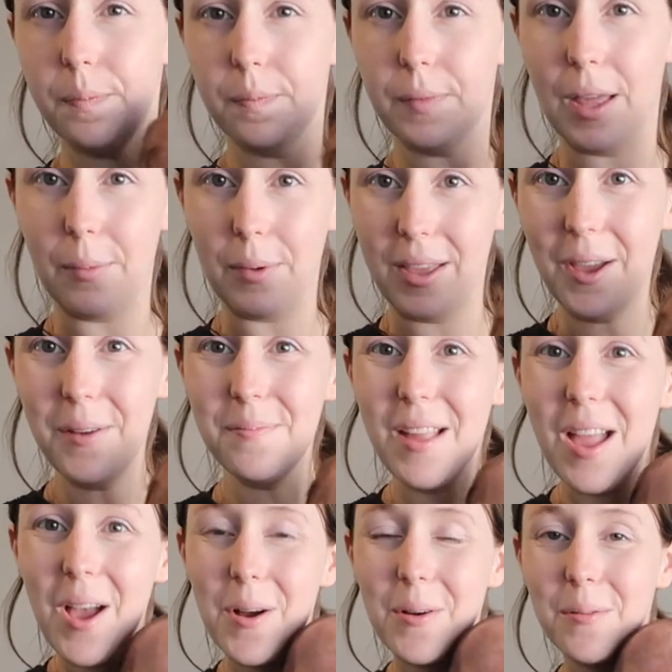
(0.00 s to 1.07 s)
there we go,
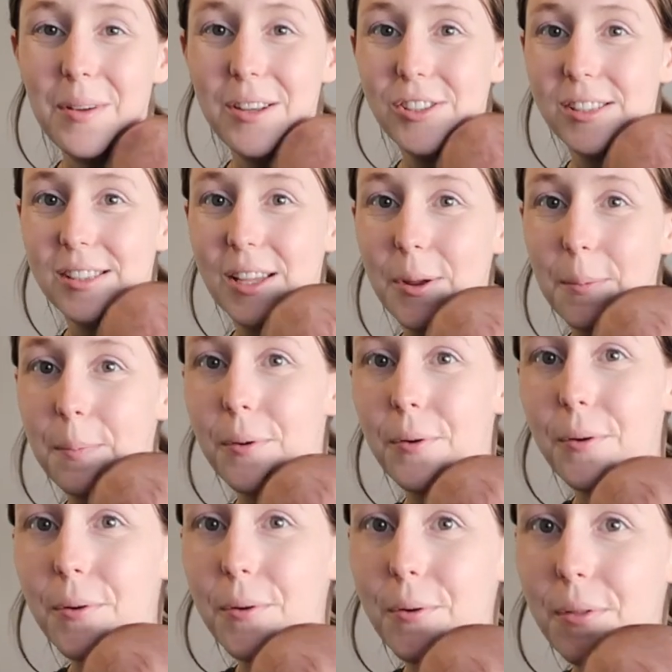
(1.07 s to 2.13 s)
and we're just going to
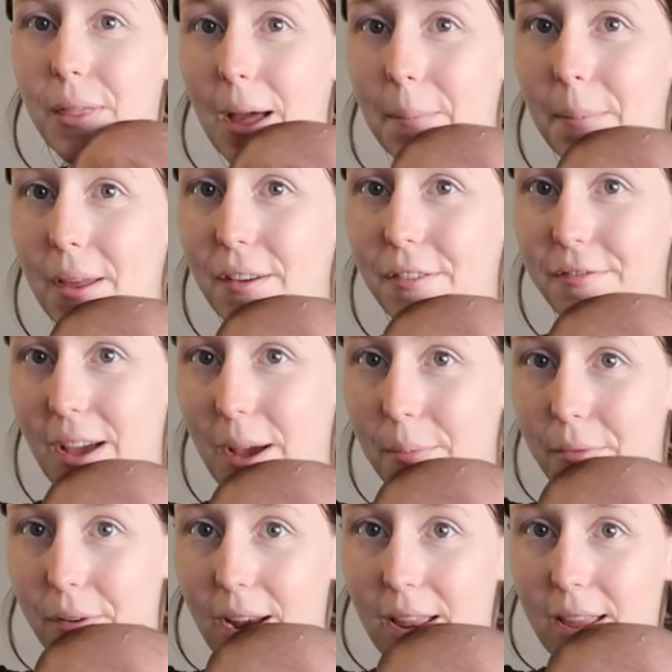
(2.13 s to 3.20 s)
pull that bit of
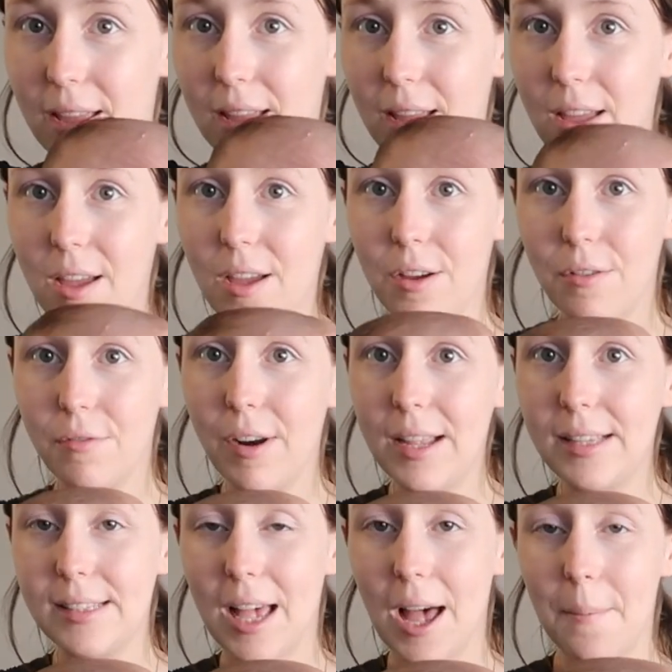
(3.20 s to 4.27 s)
fabric
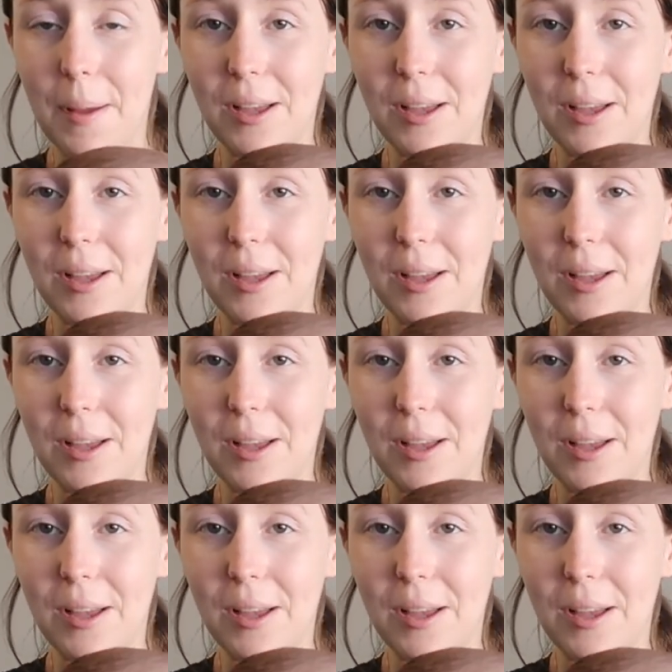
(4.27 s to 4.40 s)
right up.